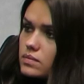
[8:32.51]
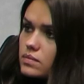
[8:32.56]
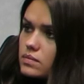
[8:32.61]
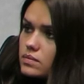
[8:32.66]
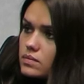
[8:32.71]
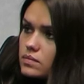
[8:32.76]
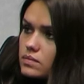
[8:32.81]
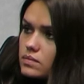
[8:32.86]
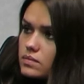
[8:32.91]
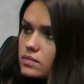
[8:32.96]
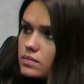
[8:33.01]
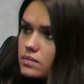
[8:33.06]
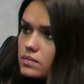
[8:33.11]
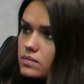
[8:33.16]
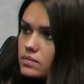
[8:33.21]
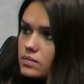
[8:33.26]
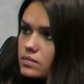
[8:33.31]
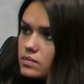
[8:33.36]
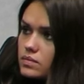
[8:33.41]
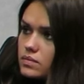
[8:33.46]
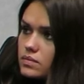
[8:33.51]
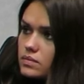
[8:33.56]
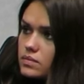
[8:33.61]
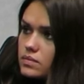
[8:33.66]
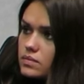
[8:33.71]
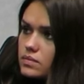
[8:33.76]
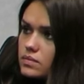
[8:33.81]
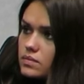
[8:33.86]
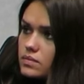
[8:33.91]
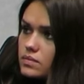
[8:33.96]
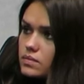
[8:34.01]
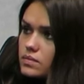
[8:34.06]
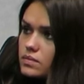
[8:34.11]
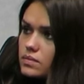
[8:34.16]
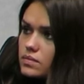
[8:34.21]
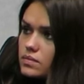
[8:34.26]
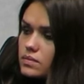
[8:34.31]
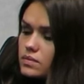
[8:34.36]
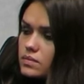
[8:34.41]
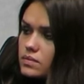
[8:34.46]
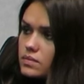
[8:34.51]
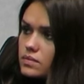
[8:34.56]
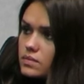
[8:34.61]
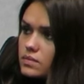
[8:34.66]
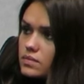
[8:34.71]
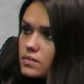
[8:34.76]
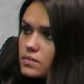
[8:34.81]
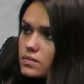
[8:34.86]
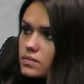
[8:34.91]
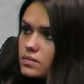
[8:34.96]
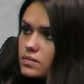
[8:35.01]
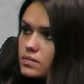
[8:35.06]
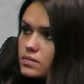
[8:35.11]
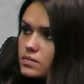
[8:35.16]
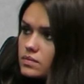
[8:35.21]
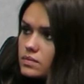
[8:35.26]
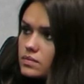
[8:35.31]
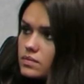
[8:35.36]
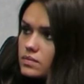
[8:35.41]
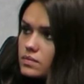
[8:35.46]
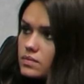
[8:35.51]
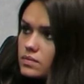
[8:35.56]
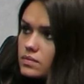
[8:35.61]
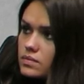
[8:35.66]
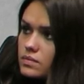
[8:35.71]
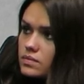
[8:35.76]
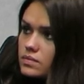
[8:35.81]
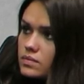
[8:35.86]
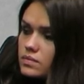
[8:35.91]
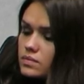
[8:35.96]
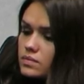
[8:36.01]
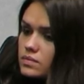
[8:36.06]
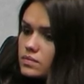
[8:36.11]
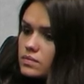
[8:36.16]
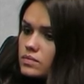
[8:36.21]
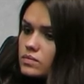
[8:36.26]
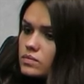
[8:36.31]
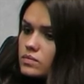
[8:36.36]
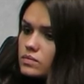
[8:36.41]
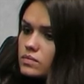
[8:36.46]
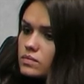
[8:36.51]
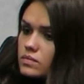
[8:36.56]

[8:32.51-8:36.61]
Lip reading: This person isn't speaking.